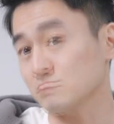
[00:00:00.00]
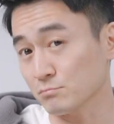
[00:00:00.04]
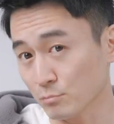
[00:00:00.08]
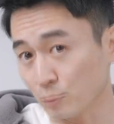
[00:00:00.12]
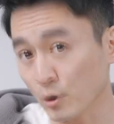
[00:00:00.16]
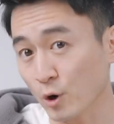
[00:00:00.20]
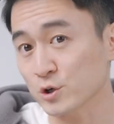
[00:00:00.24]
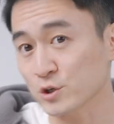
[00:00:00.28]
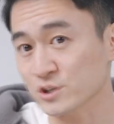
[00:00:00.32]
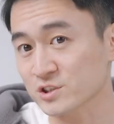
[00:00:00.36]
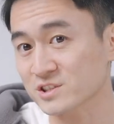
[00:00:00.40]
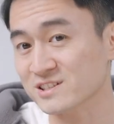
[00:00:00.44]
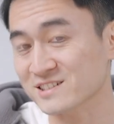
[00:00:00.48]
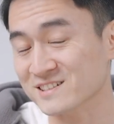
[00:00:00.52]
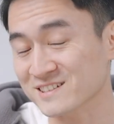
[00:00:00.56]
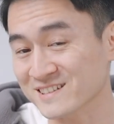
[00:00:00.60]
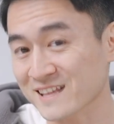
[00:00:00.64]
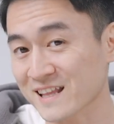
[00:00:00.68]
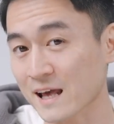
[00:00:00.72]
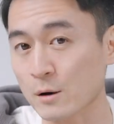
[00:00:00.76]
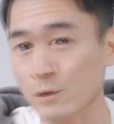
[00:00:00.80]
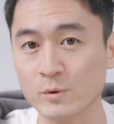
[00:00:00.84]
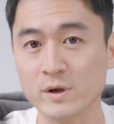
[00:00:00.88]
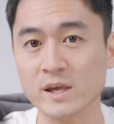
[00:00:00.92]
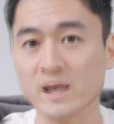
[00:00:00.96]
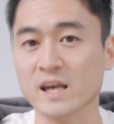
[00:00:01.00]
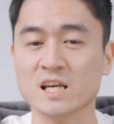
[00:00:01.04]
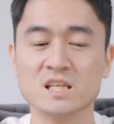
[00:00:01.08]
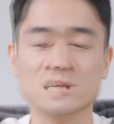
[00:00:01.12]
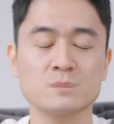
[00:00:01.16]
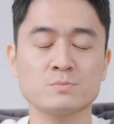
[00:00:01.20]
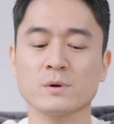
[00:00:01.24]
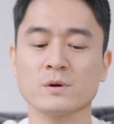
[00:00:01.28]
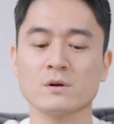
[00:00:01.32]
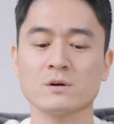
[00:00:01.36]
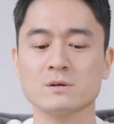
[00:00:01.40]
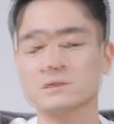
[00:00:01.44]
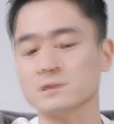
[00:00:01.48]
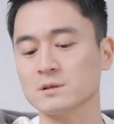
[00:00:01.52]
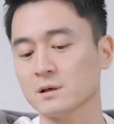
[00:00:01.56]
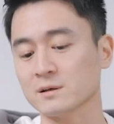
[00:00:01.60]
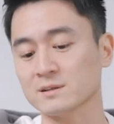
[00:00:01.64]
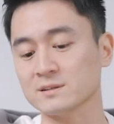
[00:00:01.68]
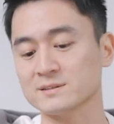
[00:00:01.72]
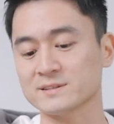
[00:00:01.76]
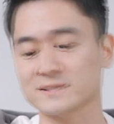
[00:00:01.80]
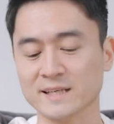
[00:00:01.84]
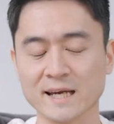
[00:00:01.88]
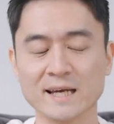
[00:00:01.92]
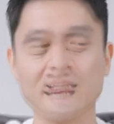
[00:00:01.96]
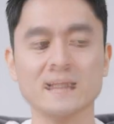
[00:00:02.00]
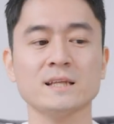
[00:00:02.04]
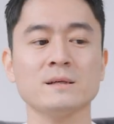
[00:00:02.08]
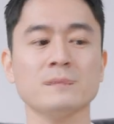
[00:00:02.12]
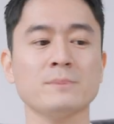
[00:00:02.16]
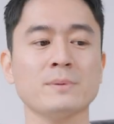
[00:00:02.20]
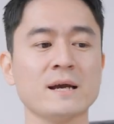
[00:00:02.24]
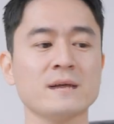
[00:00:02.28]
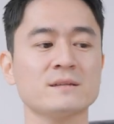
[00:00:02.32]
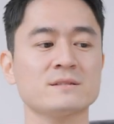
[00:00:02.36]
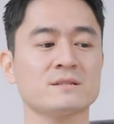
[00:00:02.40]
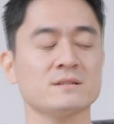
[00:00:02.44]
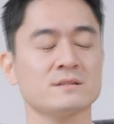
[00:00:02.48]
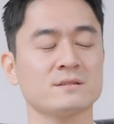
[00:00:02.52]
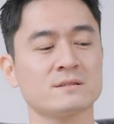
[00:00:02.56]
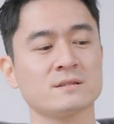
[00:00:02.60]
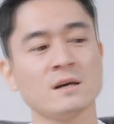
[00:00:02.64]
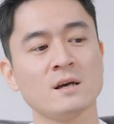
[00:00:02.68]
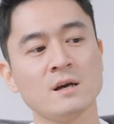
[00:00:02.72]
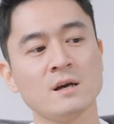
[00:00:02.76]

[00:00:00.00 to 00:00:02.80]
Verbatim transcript: most that we experience on a daily basis.